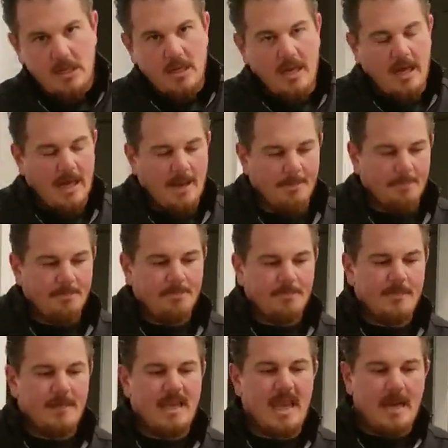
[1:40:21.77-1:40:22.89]
8
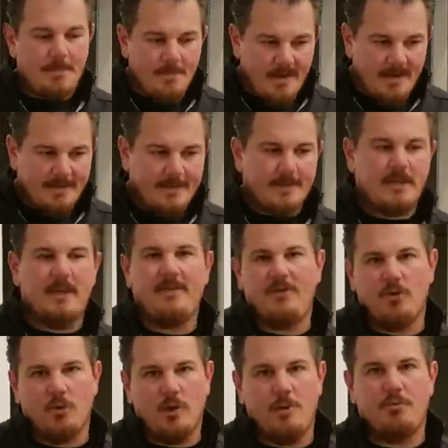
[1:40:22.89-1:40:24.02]
minutes if
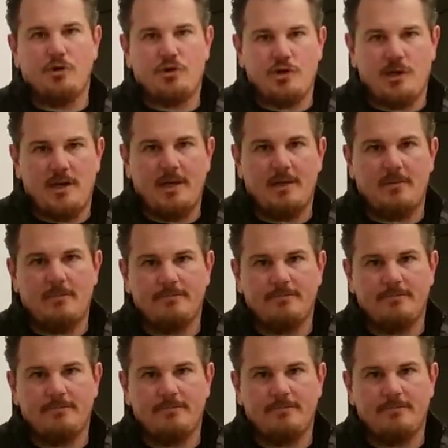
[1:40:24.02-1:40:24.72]
you're really pushing it.